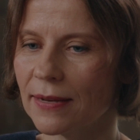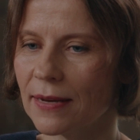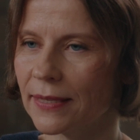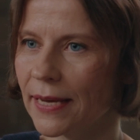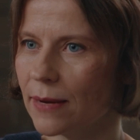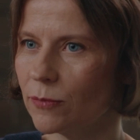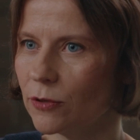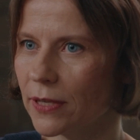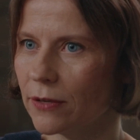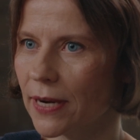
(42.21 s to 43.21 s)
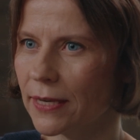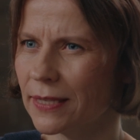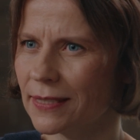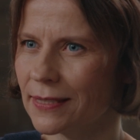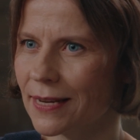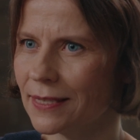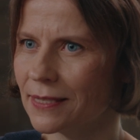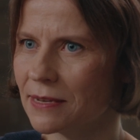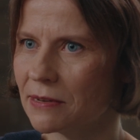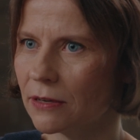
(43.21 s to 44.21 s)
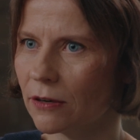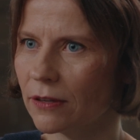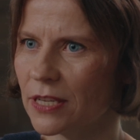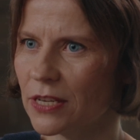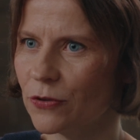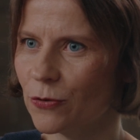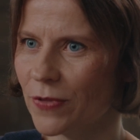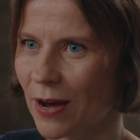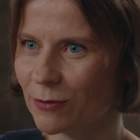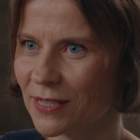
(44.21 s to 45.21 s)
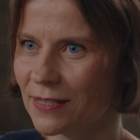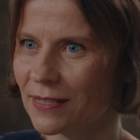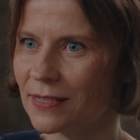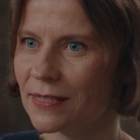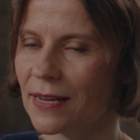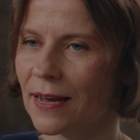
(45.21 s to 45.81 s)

and then came to the United States in early 2000s